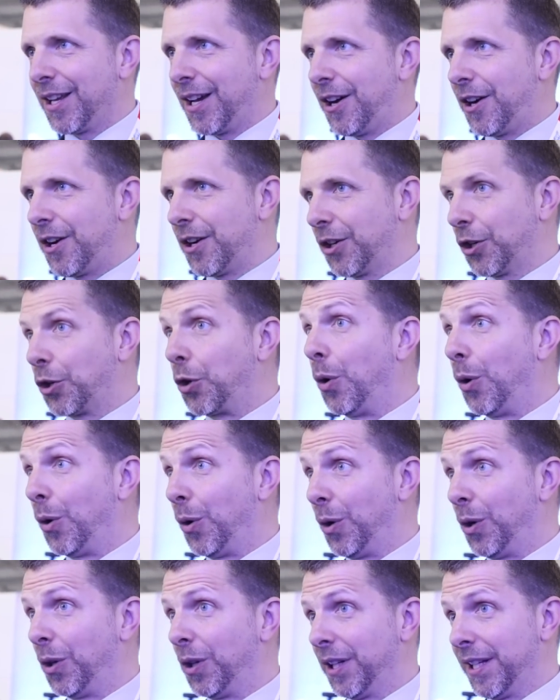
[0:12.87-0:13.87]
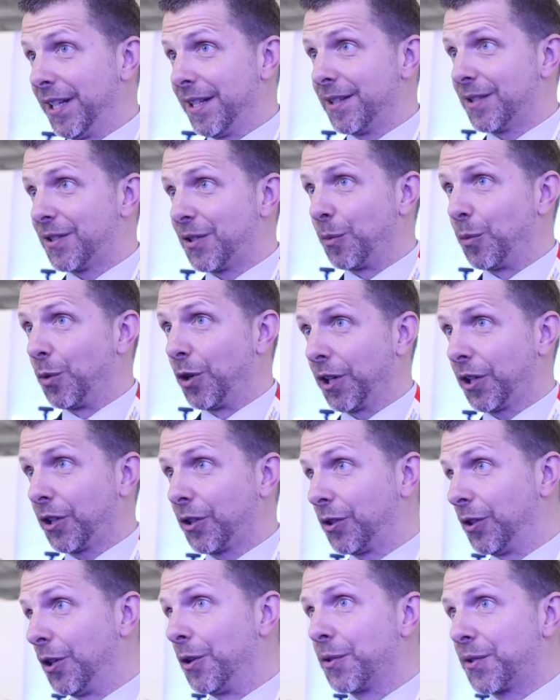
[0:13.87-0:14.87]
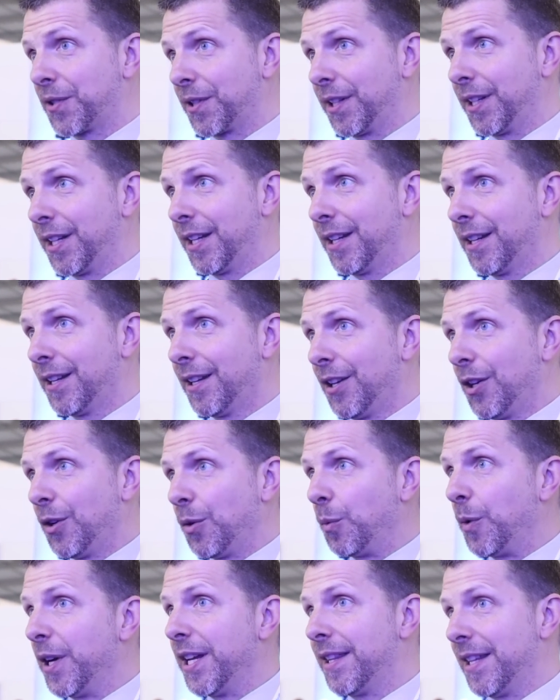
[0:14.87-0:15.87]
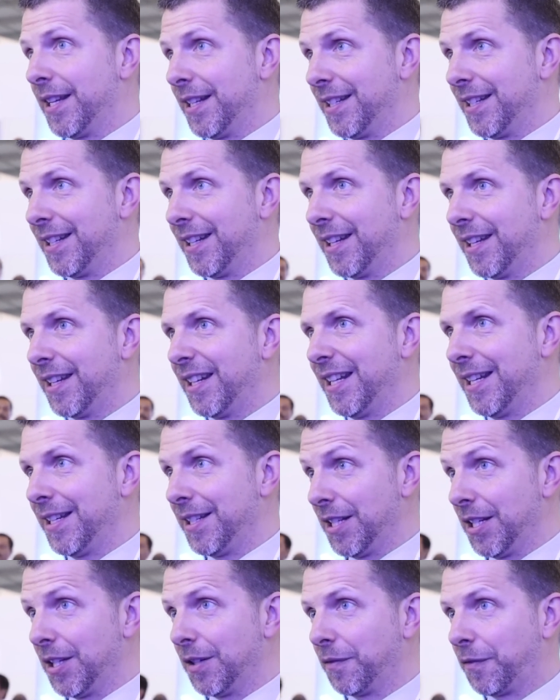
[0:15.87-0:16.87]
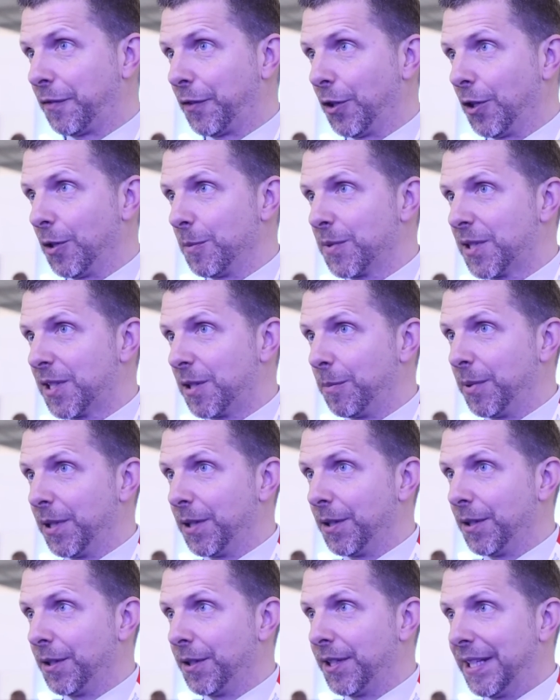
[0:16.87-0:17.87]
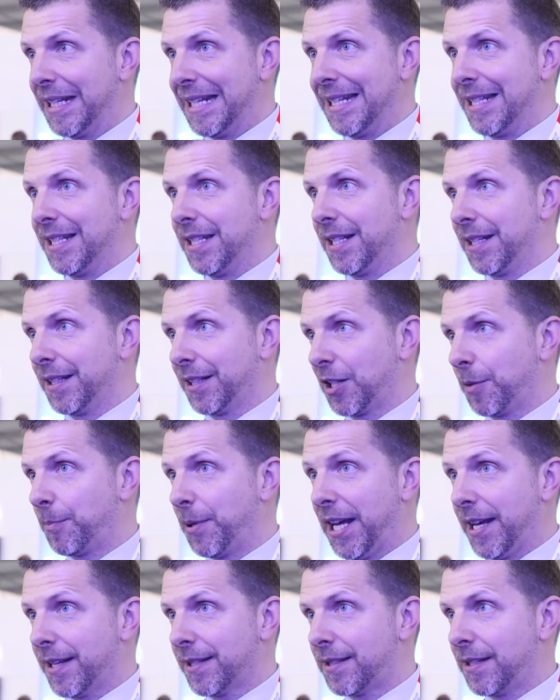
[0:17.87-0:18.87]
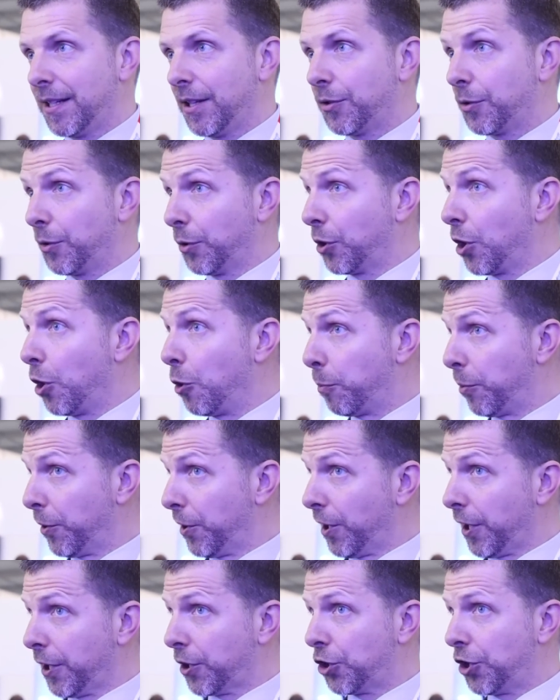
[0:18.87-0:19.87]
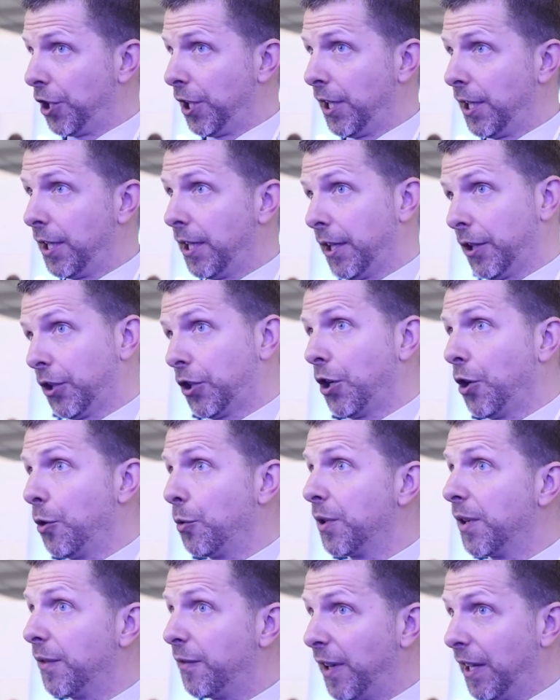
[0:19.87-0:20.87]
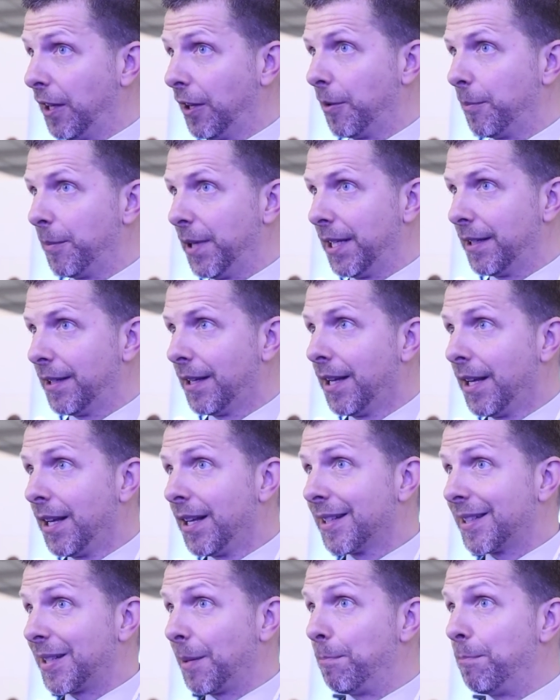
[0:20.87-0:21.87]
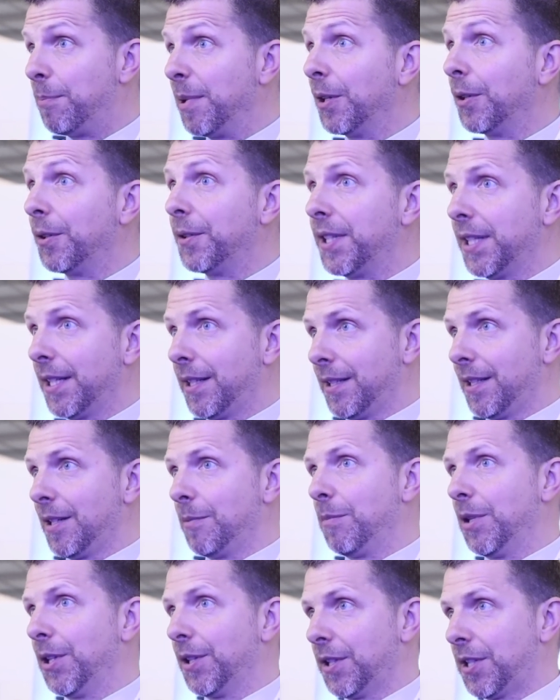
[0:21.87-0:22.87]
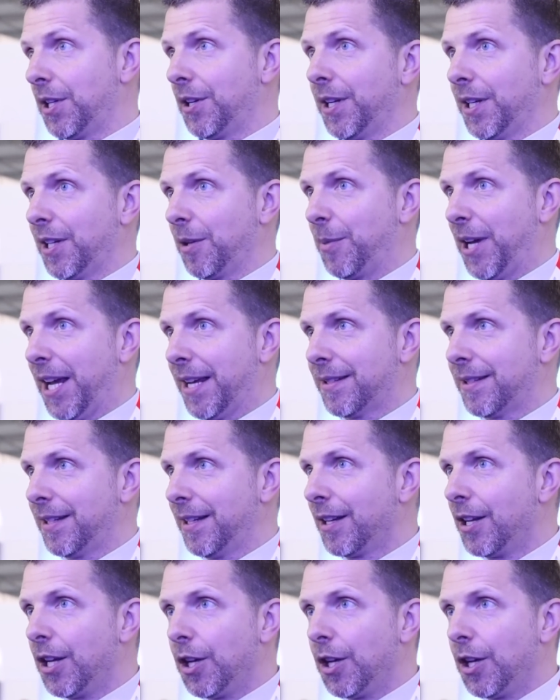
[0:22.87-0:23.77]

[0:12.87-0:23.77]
Our goal is to work closely with India and Indian firms to build Indian capacity through co production and co development to build the Indian military capacity.